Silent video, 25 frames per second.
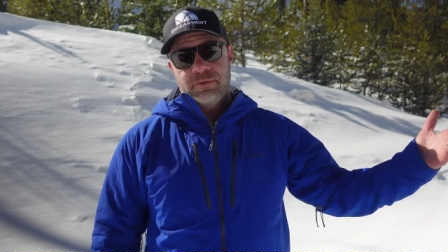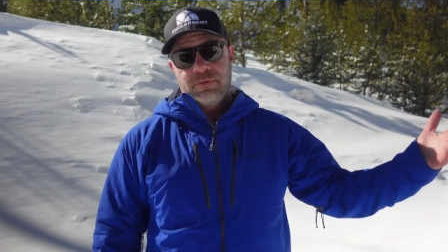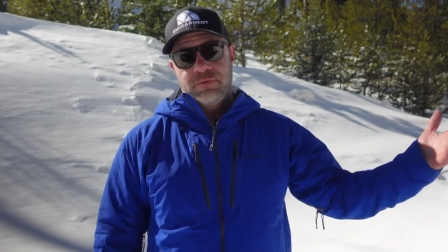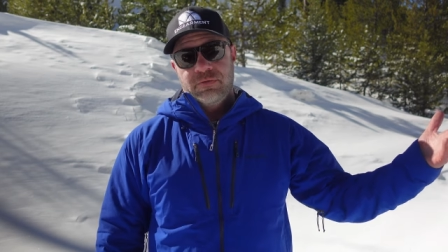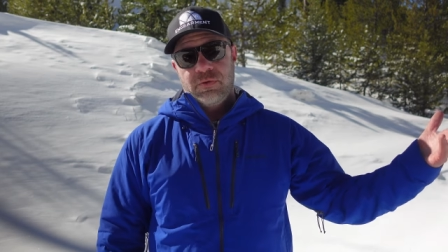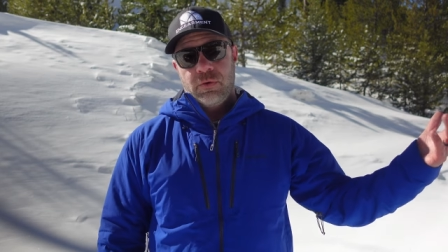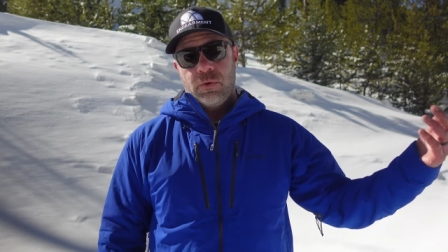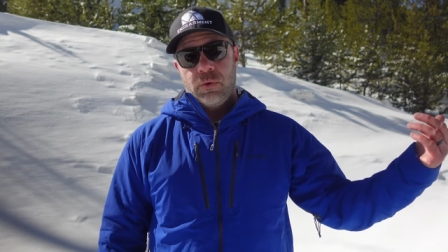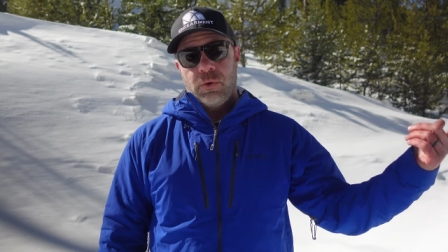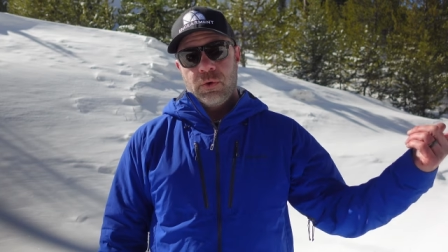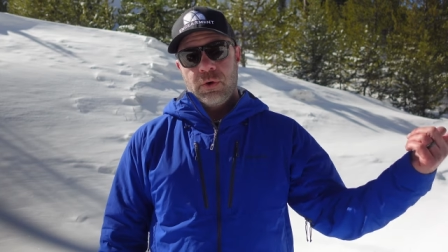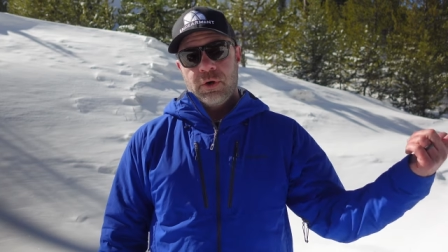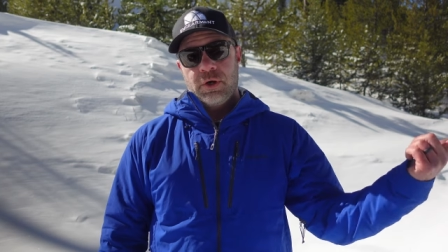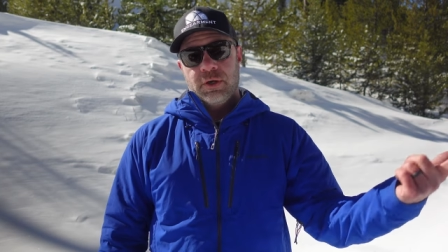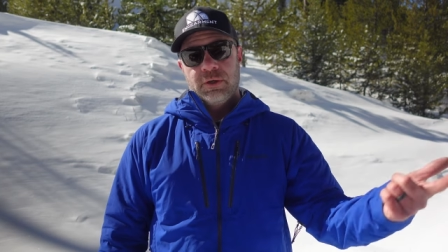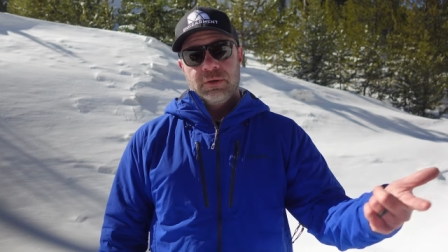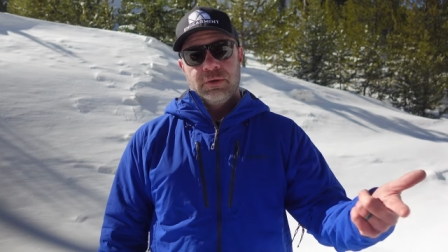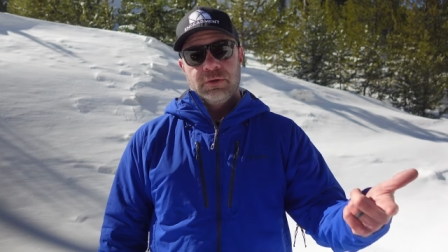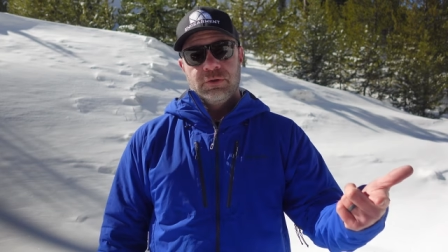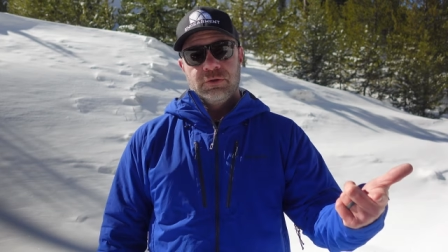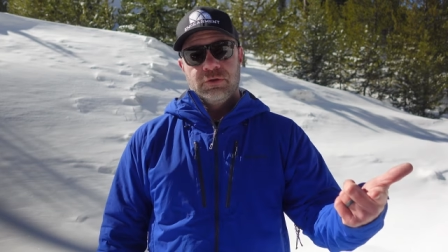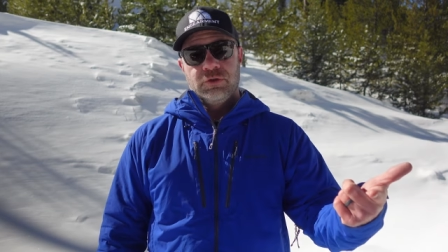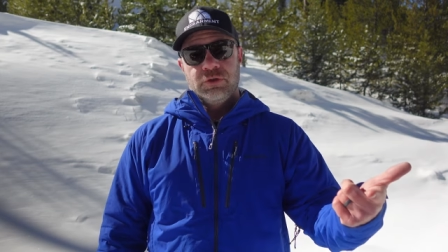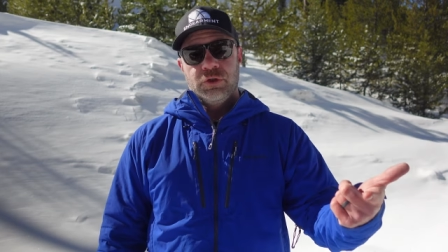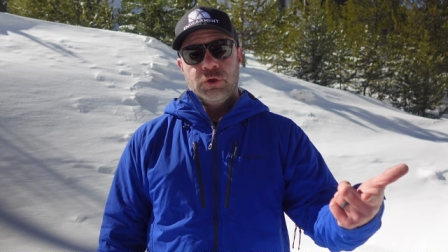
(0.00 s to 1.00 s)
for
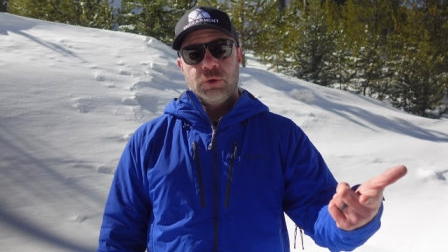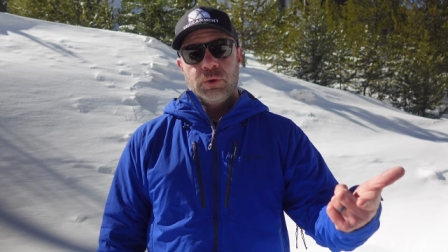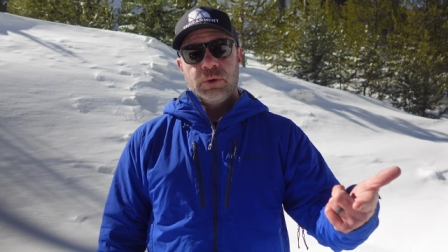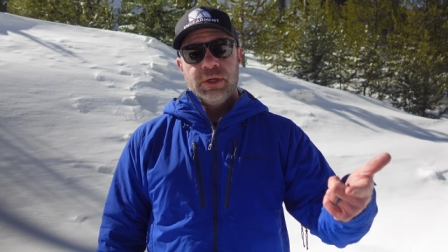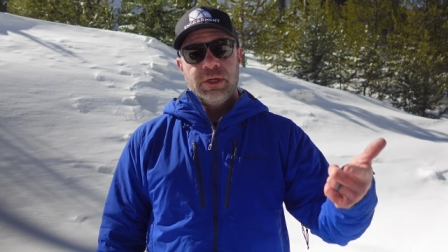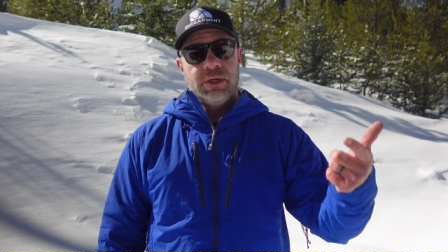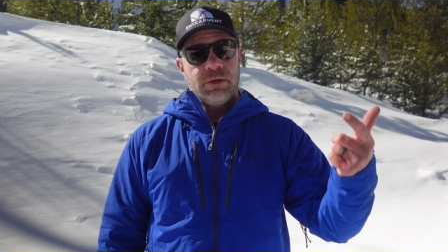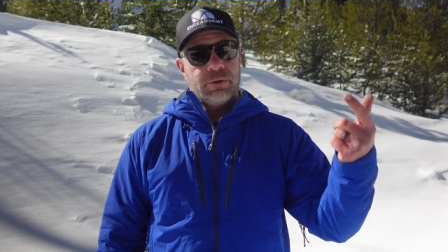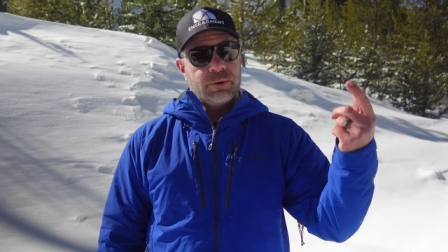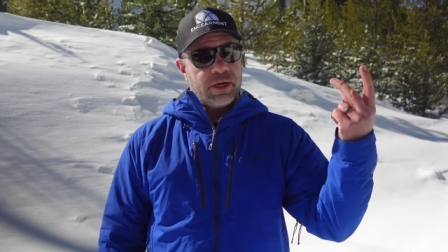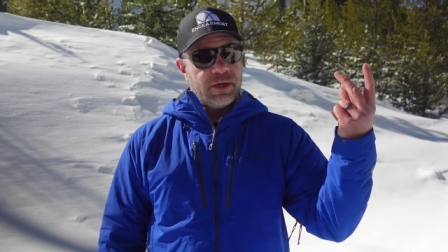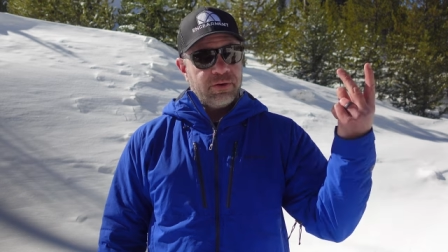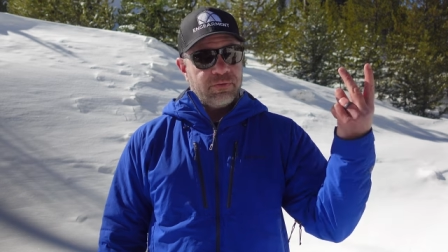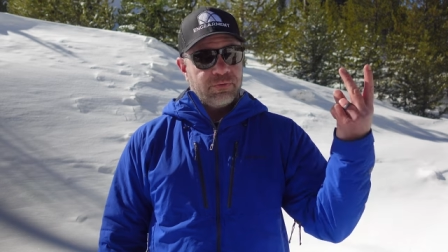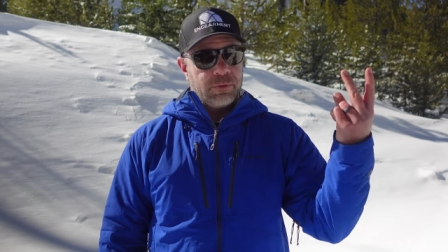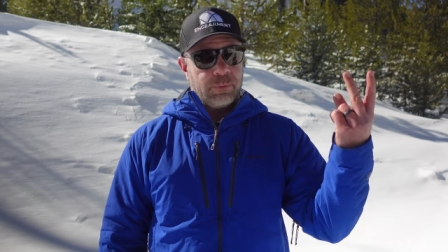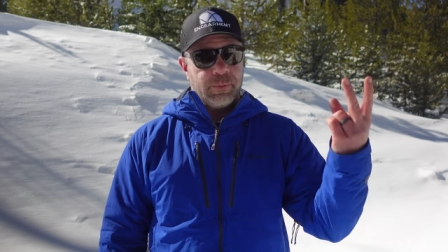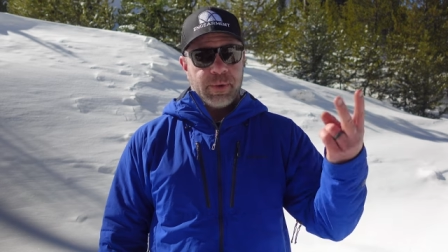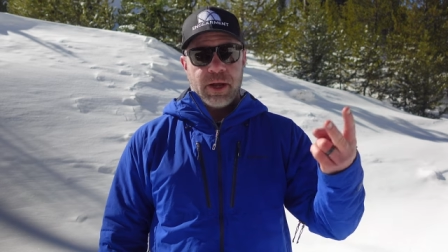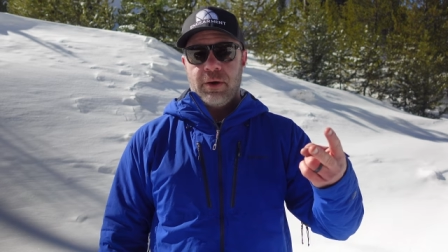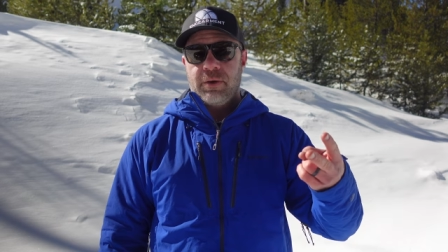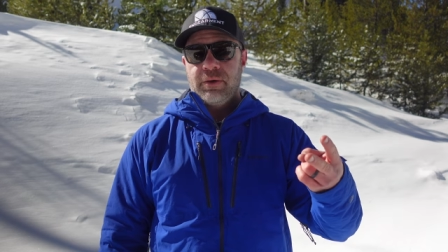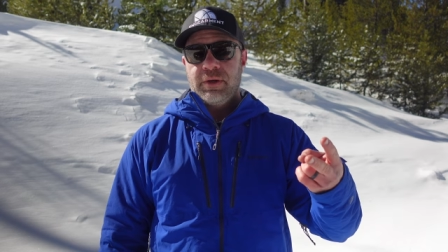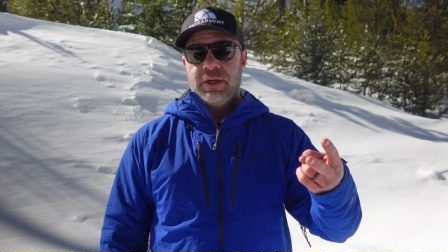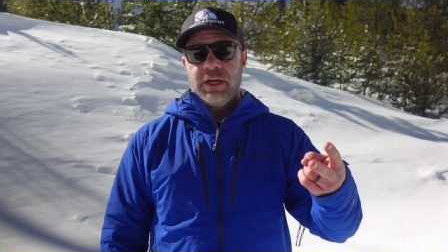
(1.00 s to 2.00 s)
touring, great for
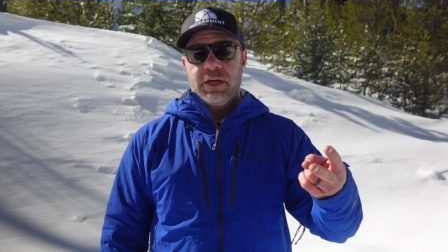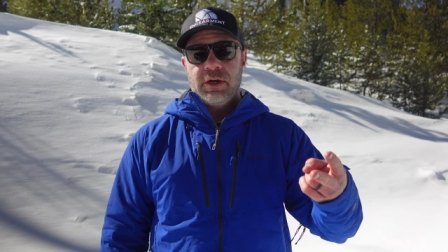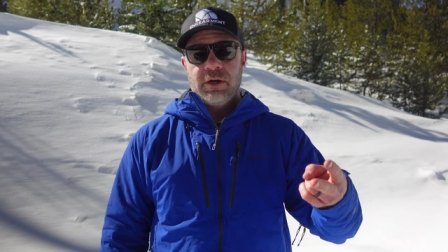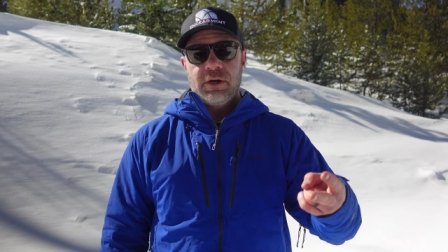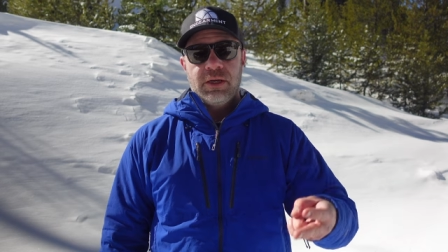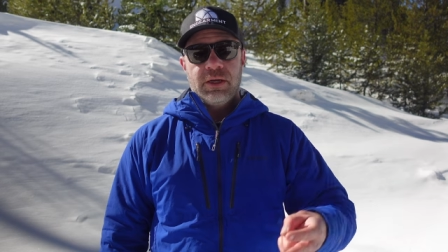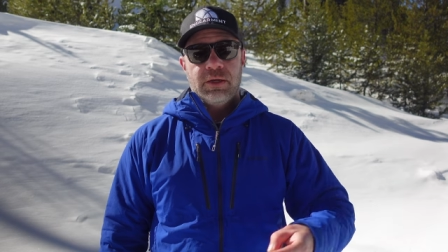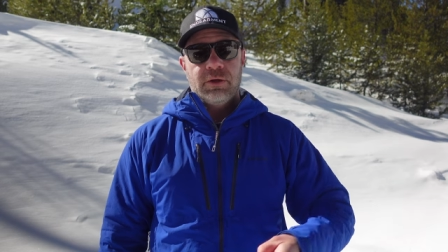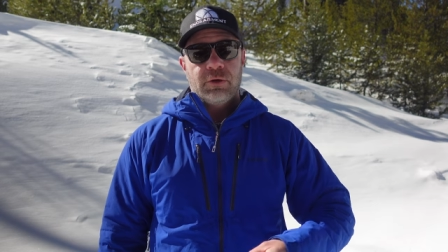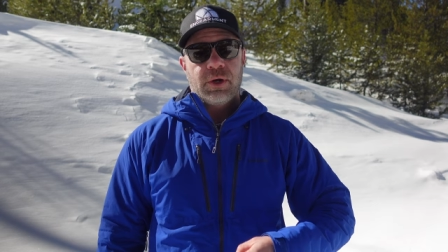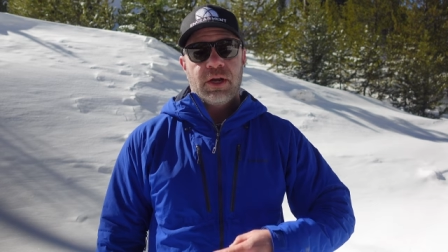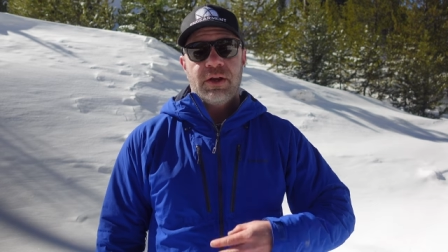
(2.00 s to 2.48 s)
mountaineering,